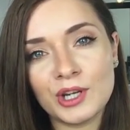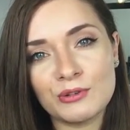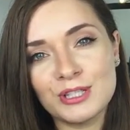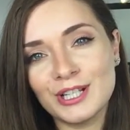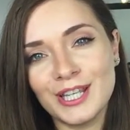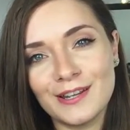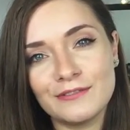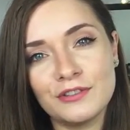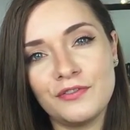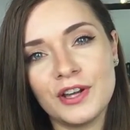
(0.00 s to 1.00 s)
I was lucky
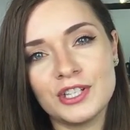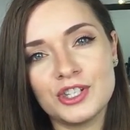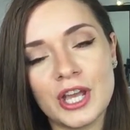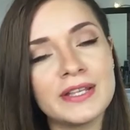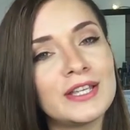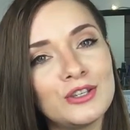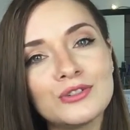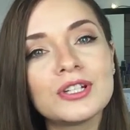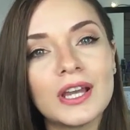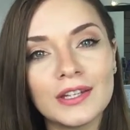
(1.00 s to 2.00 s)
enough to find shades that
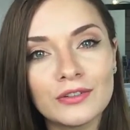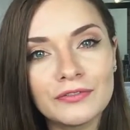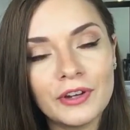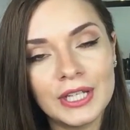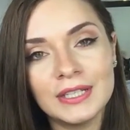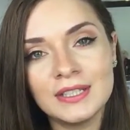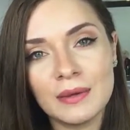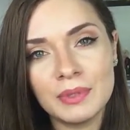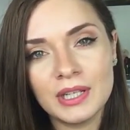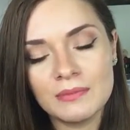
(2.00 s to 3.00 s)
usually I don't find in
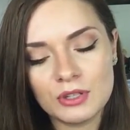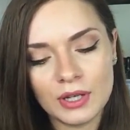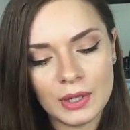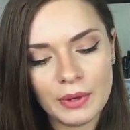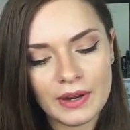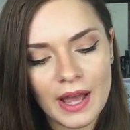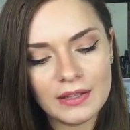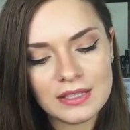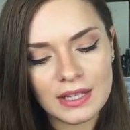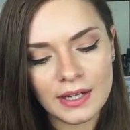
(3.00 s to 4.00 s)
Debenhams or anywhere else.